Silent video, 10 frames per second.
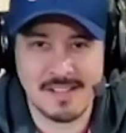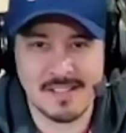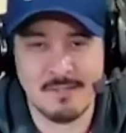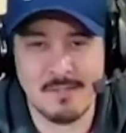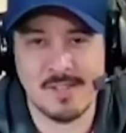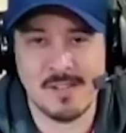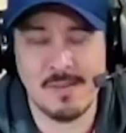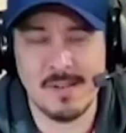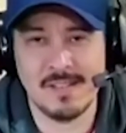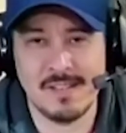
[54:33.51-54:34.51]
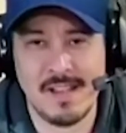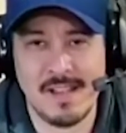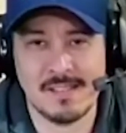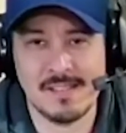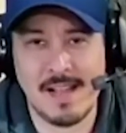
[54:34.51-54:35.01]
asking for somebody that
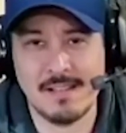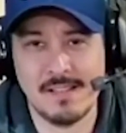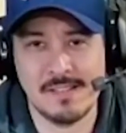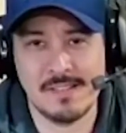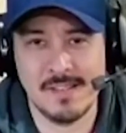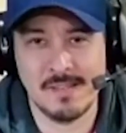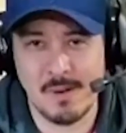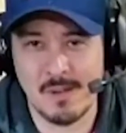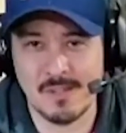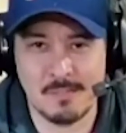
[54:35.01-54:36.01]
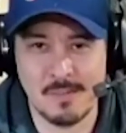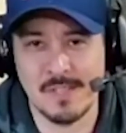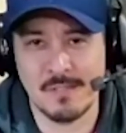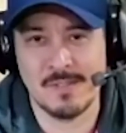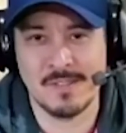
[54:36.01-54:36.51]
has yeah. knowledge in multiple
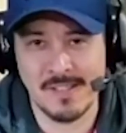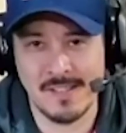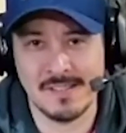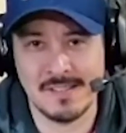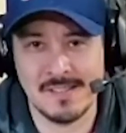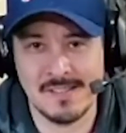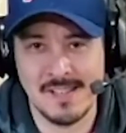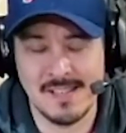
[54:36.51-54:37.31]
different things